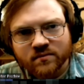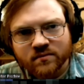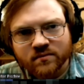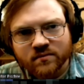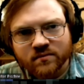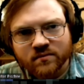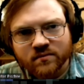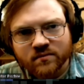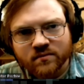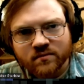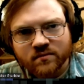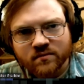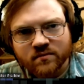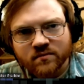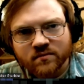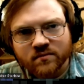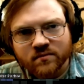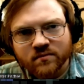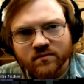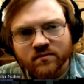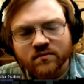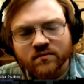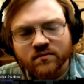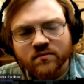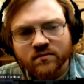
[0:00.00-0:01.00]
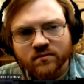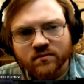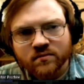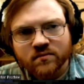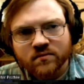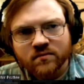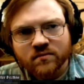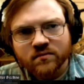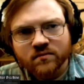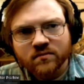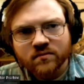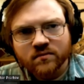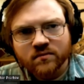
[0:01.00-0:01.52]

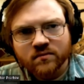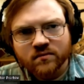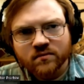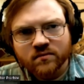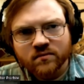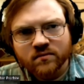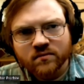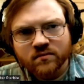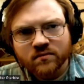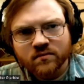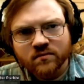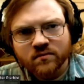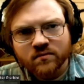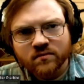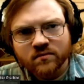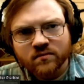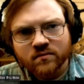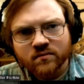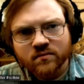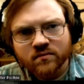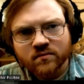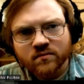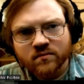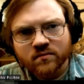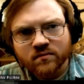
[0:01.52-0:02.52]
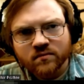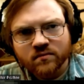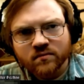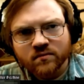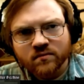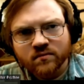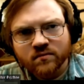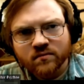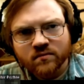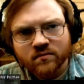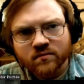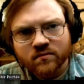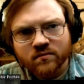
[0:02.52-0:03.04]

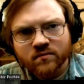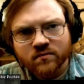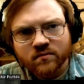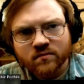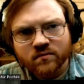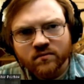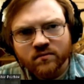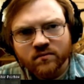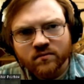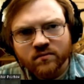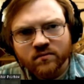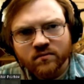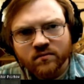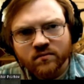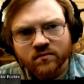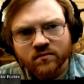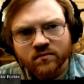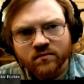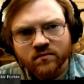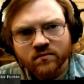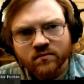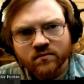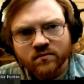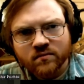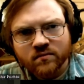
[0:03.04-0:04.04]
(silent)